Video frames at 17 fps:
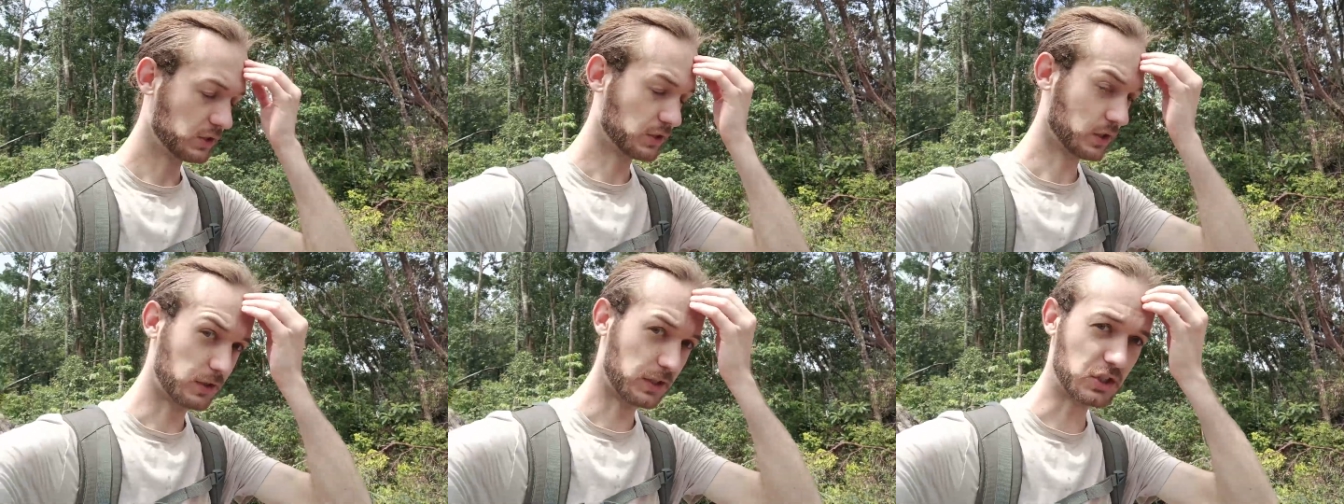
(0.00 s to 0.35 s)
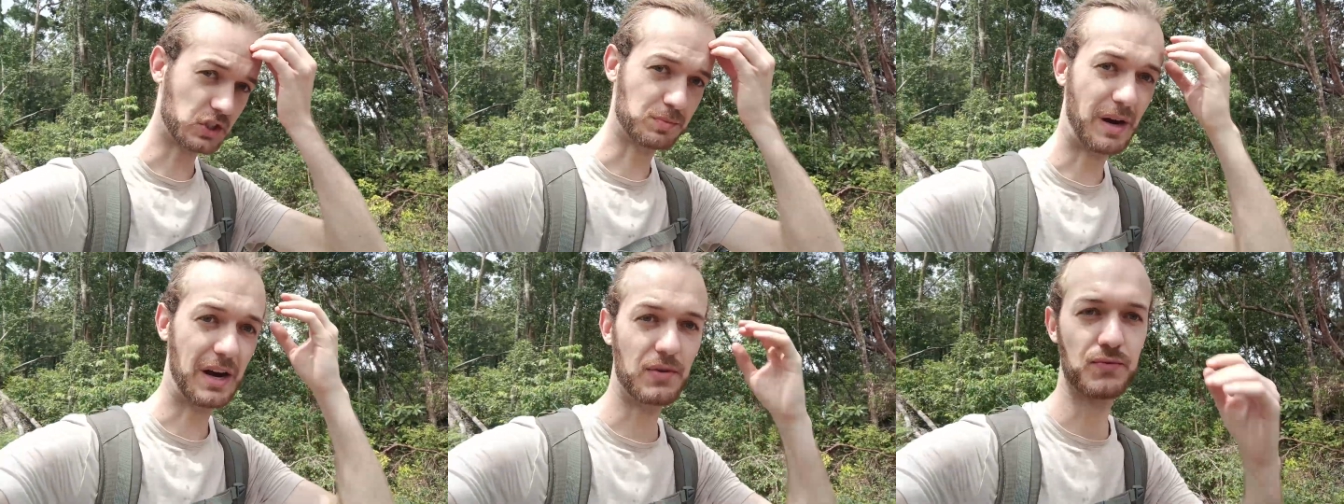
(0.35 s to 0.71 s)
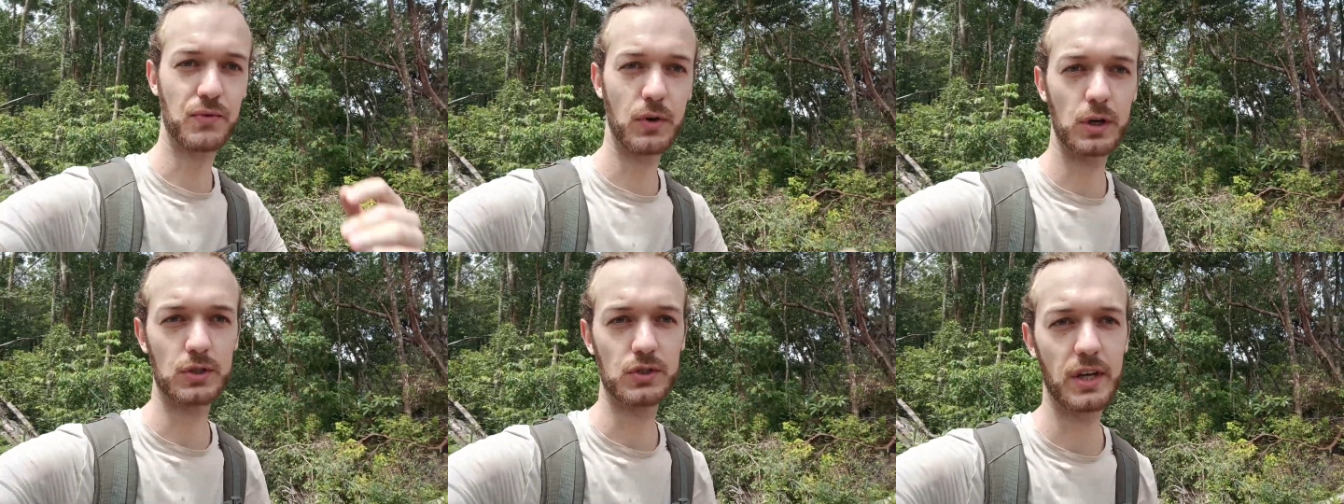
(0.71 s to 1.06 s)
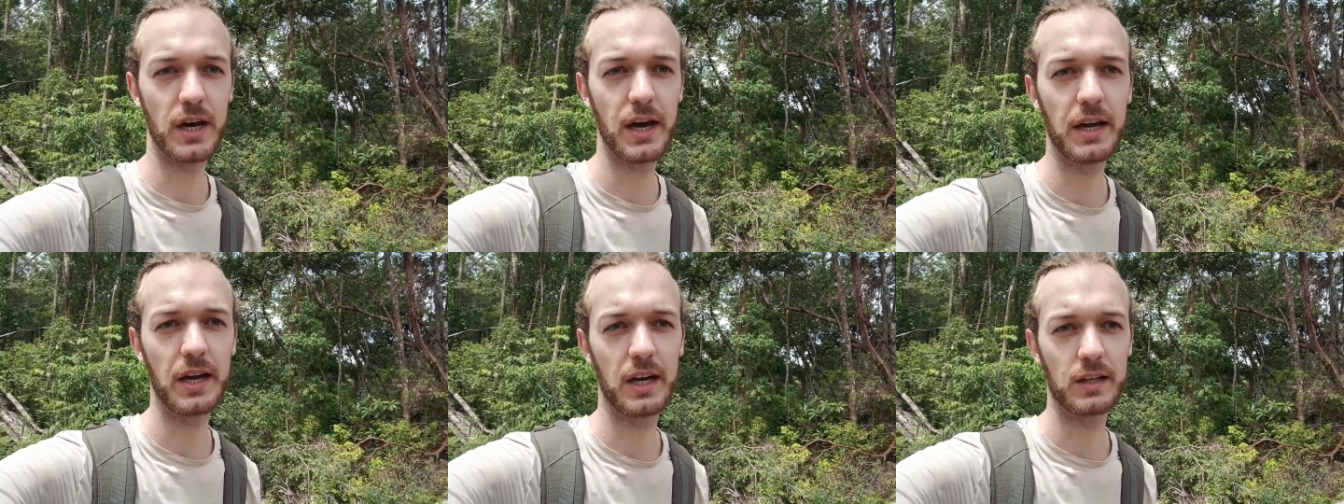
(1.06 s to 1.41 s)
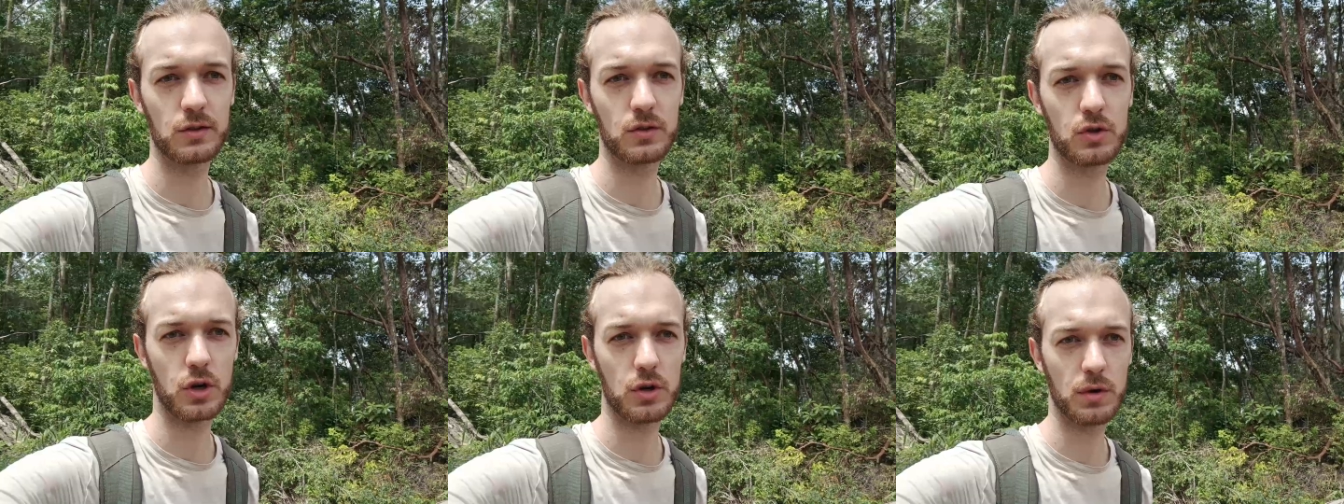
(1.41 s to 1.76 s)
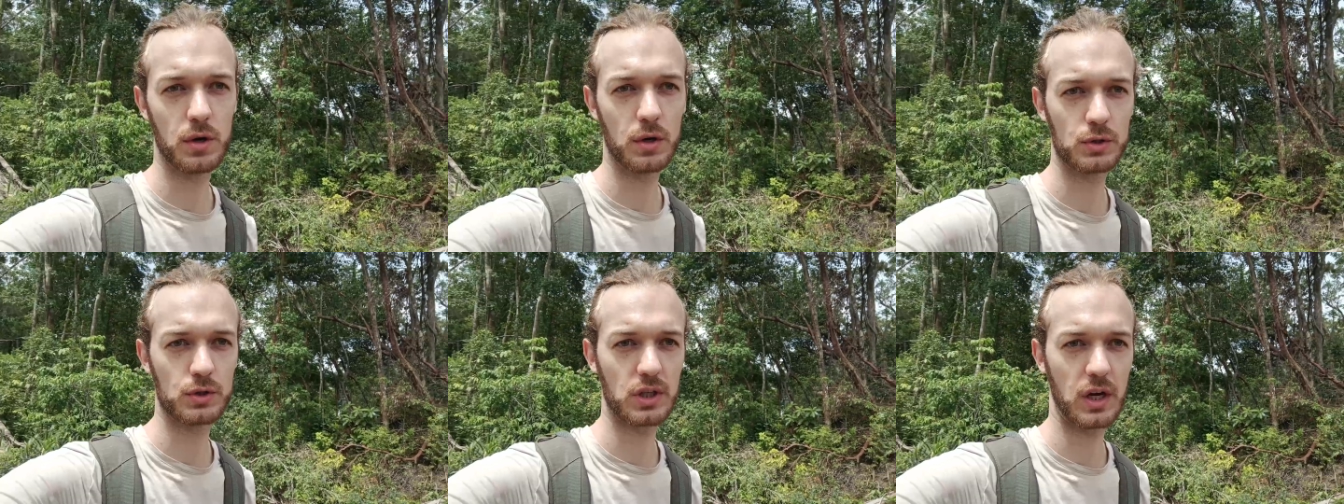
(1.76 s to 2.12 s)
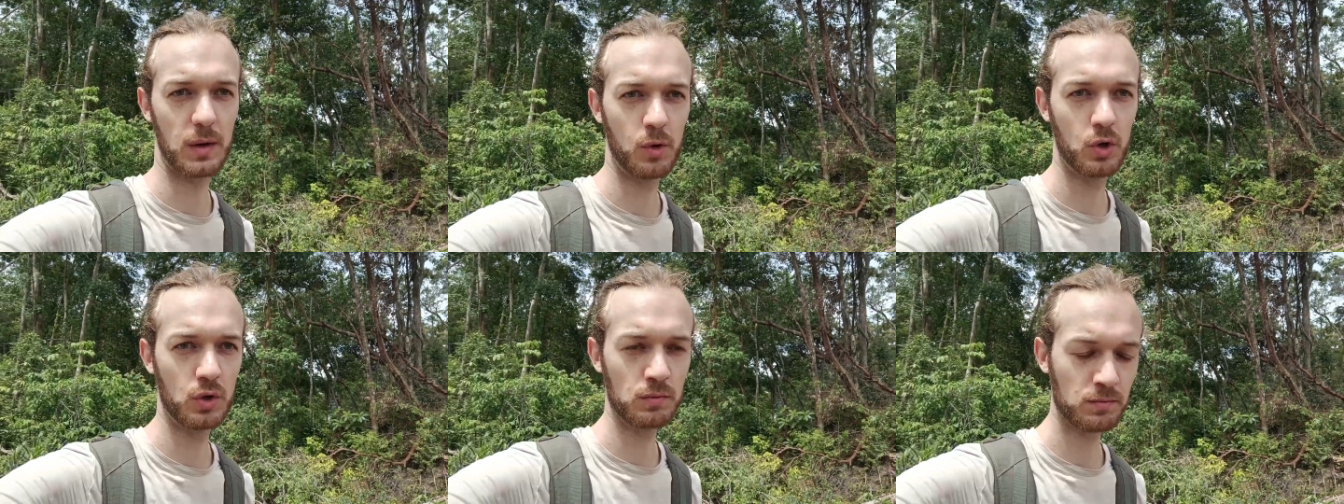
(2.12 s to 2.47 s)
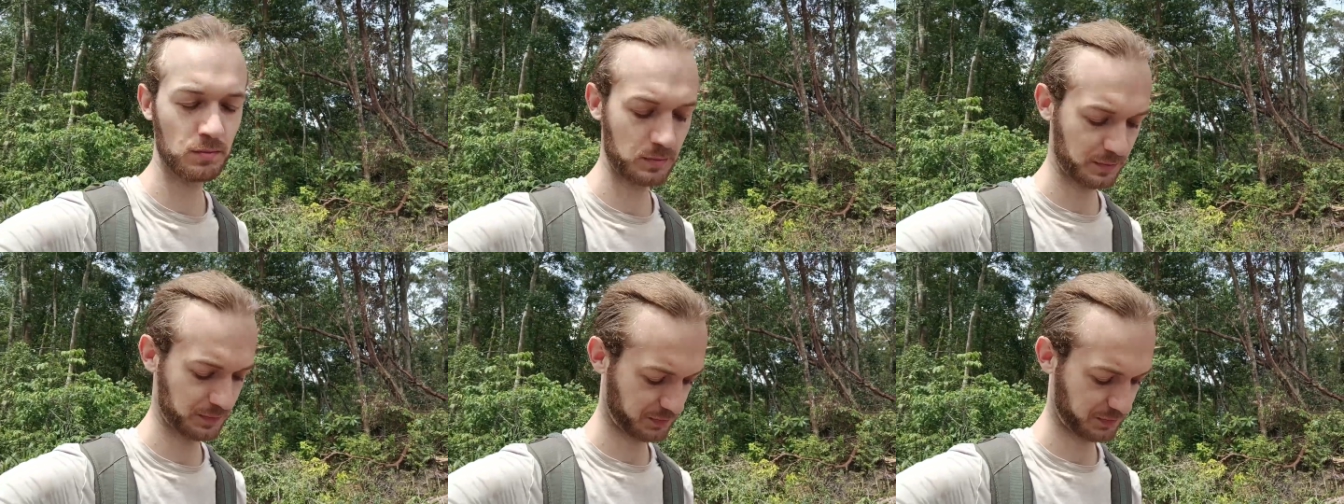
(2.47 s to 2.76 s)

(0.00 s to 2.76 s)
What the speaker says: so this is my first day in Koh Rong Samloem,